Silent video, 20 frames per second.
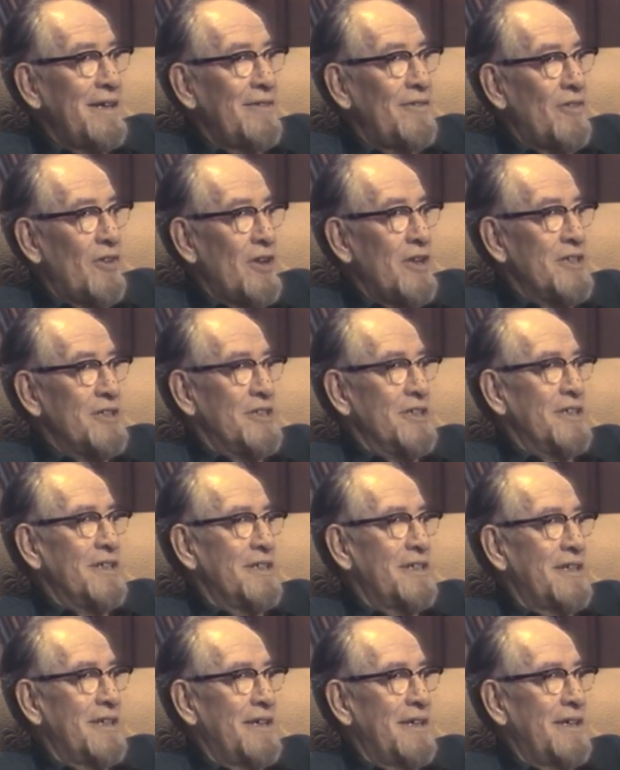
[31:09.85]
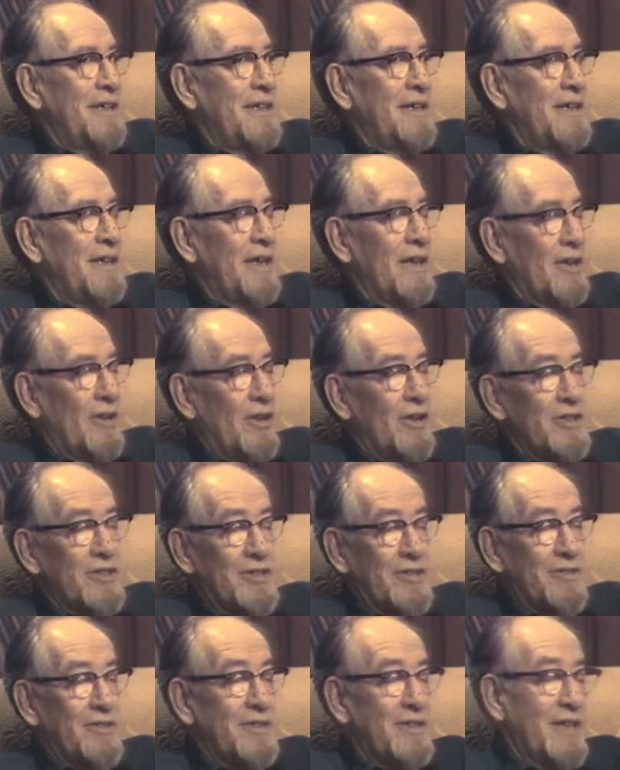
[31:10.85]
For instance, it could
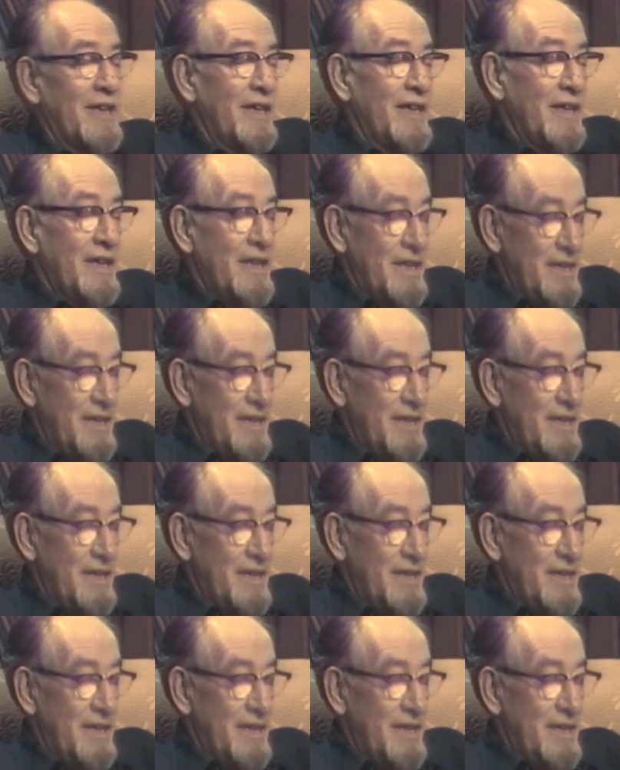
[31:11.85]
also say,